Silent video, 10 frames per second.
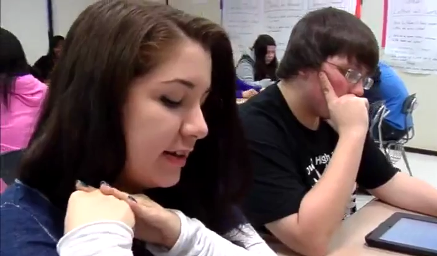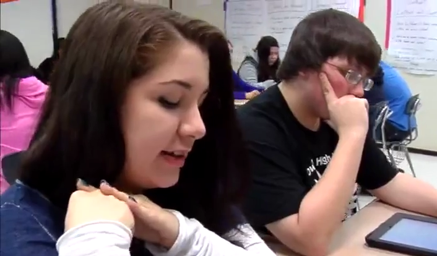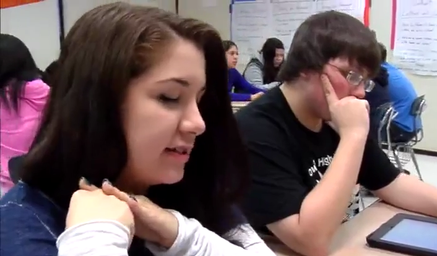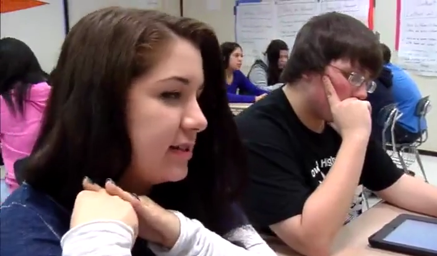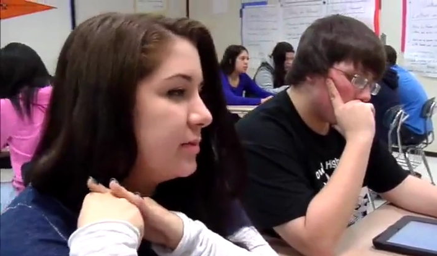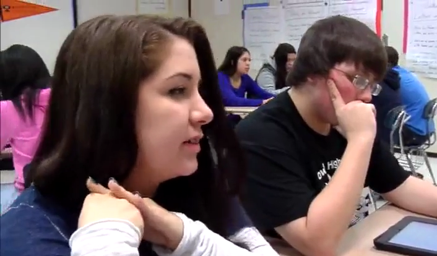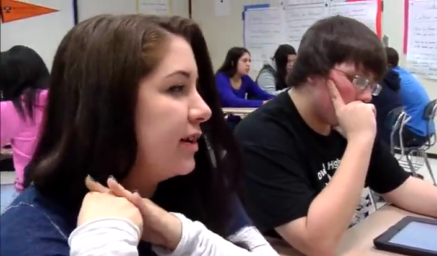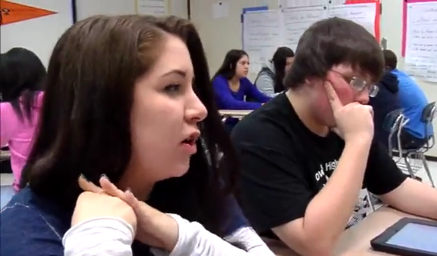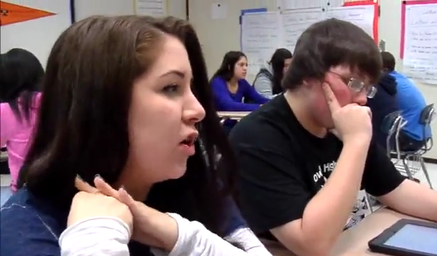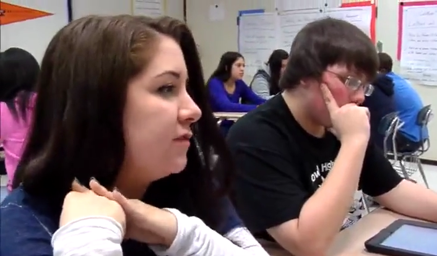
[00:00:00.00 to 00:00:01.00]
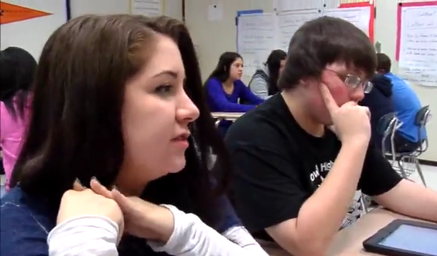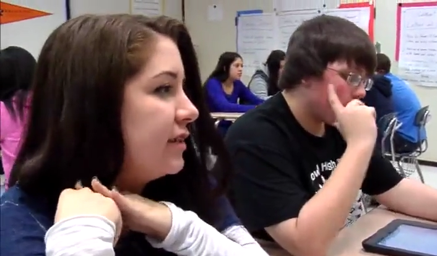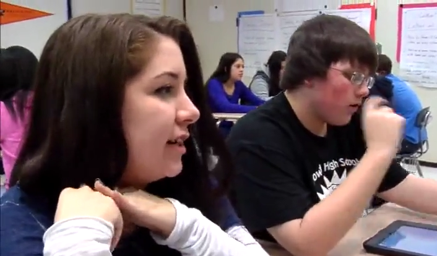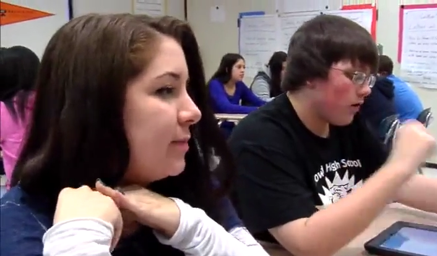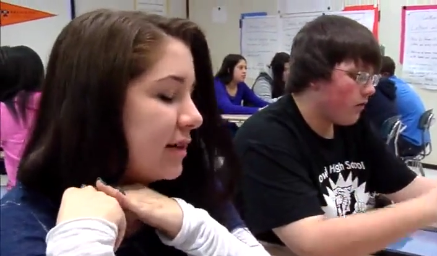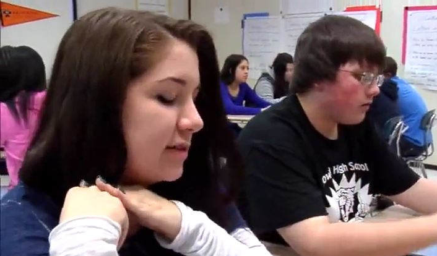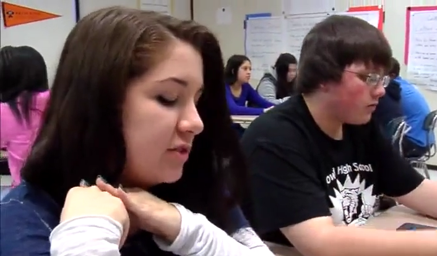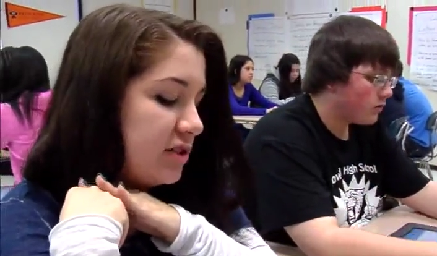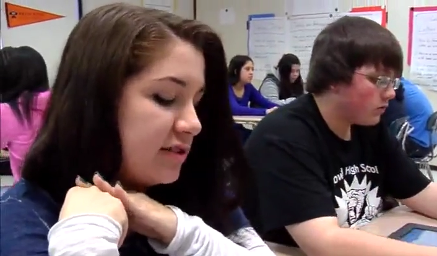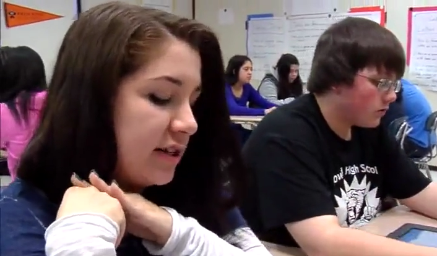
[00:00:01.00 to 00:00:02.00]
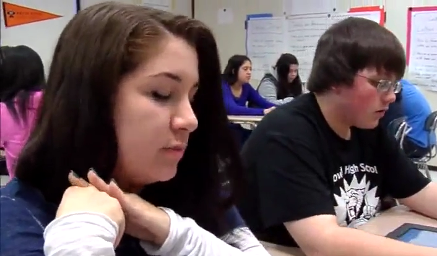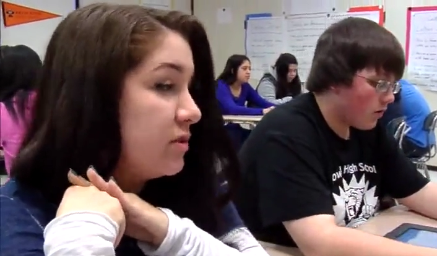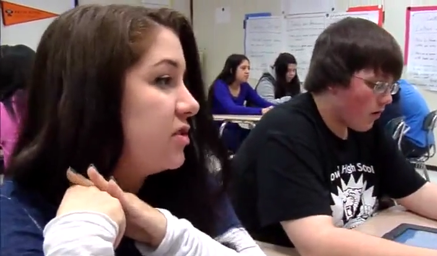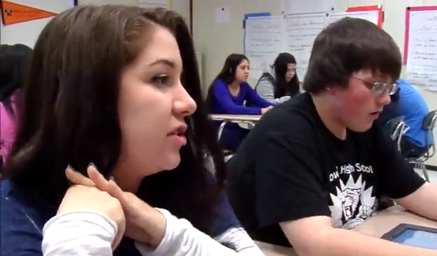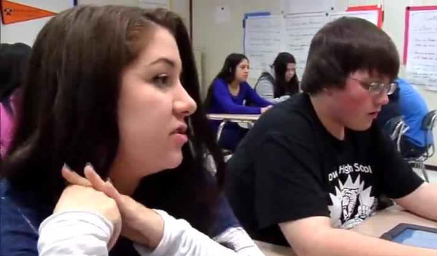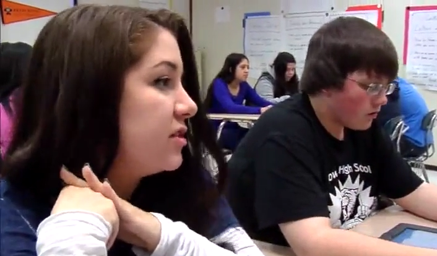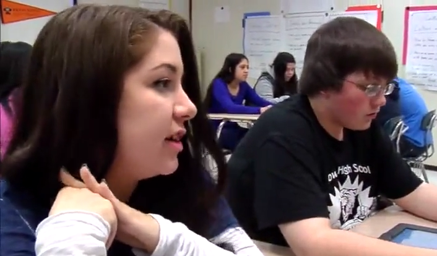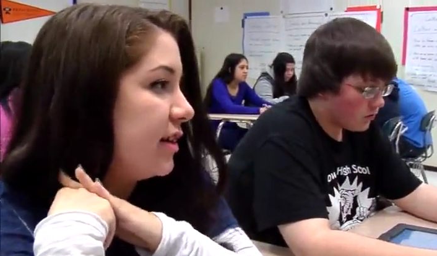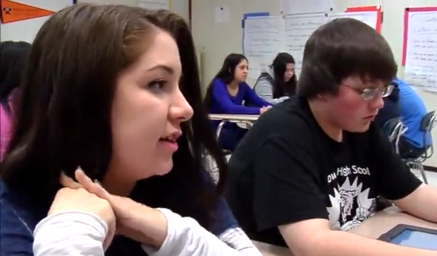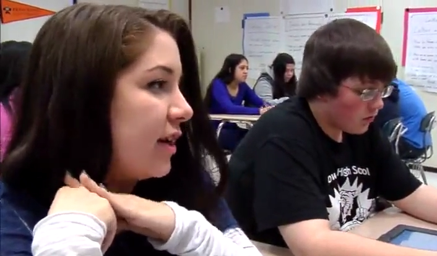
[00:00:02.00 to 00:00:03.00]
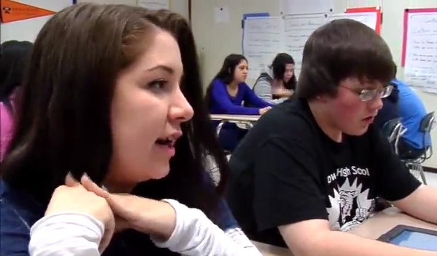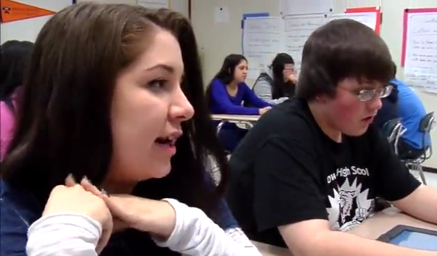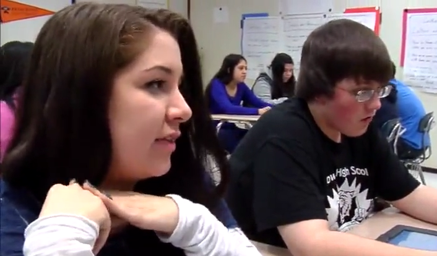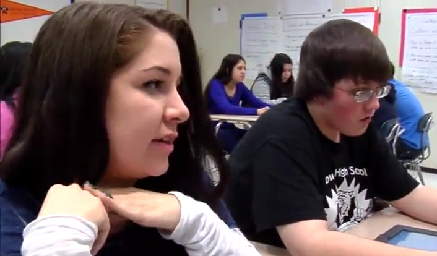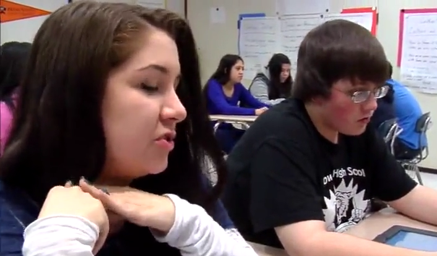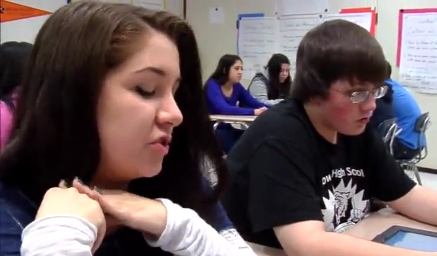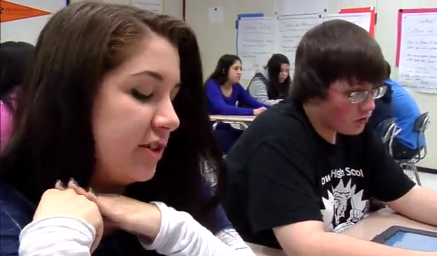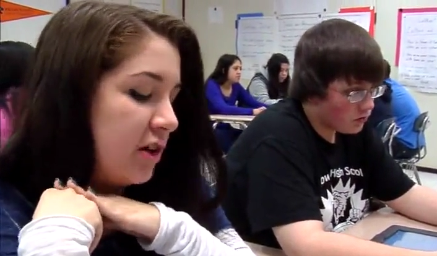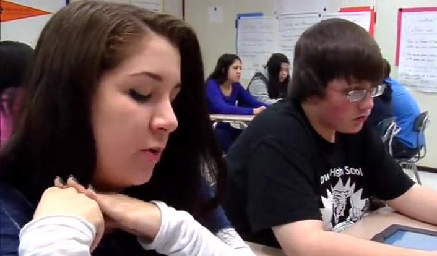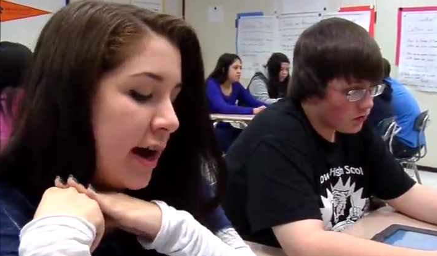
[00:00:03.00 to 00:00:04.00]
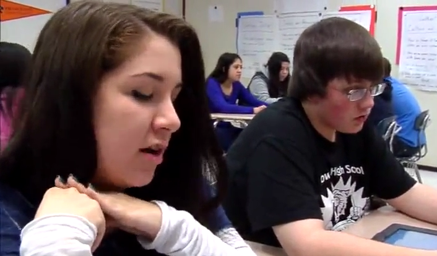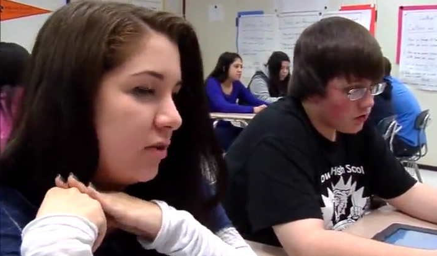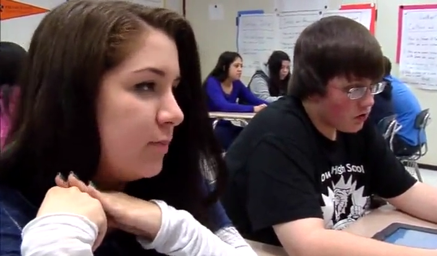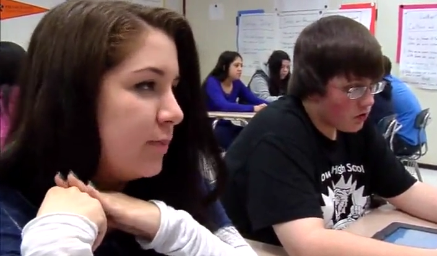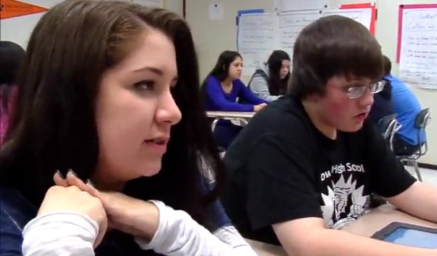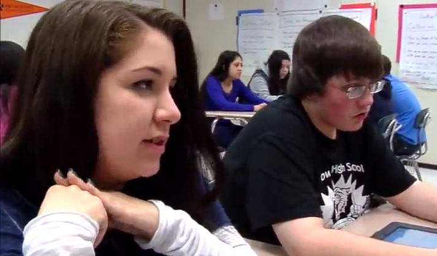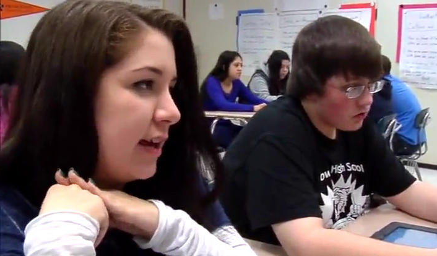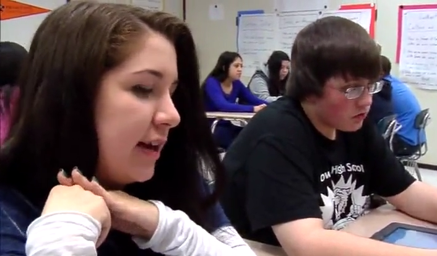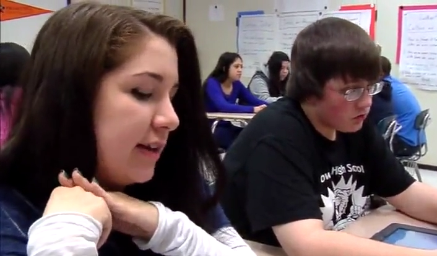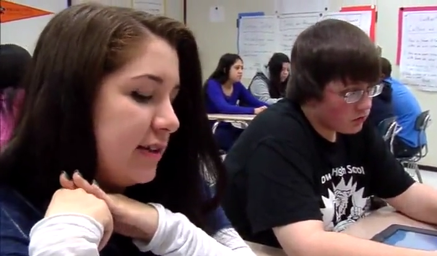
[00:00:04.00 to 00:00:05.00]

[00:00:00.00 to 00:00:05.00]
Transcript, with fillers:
Speaker 1: He seems like off today because she said it was Thursday and how they usually go out, but today